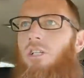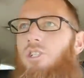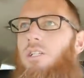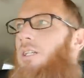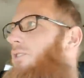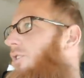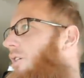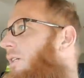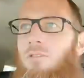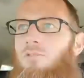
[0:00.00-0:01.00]
your license
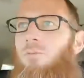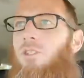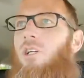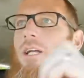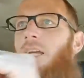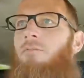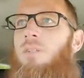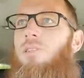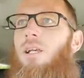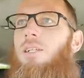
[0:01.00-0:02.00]
registration. He was
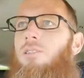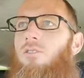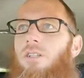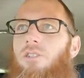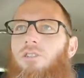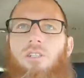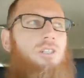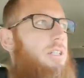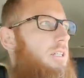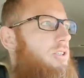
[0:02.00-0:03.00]
trying to give him his license
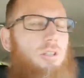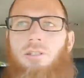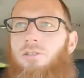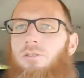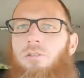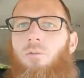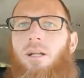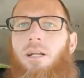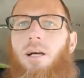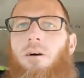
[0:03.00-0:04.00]

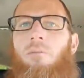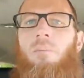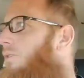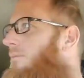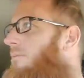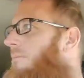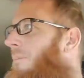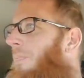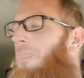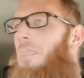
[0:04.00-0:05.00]
registration and insurance.
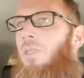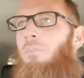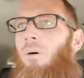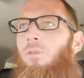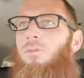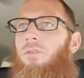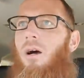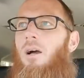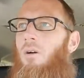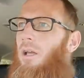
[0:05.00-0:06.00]
They both,
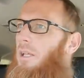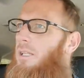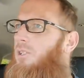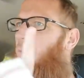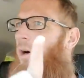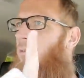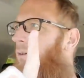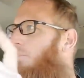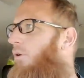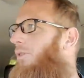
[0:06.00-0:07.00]
at least one of
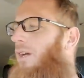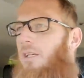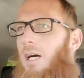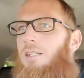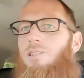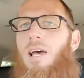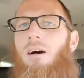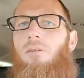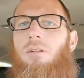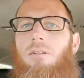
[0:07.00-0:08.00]
them pulled their guns
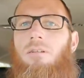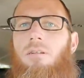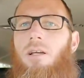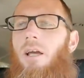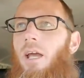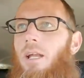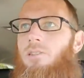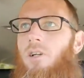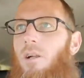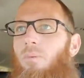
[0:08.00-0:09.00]
out and
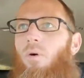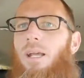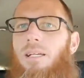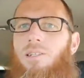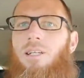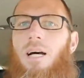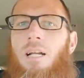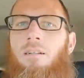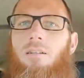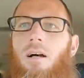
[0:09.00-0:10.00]
started pointing his
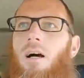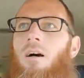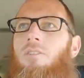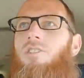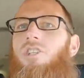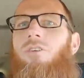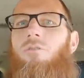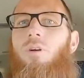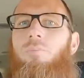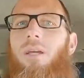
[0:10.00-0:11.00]
gun. Oh shoot,
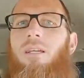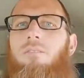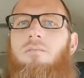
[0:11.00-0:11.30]
ripping.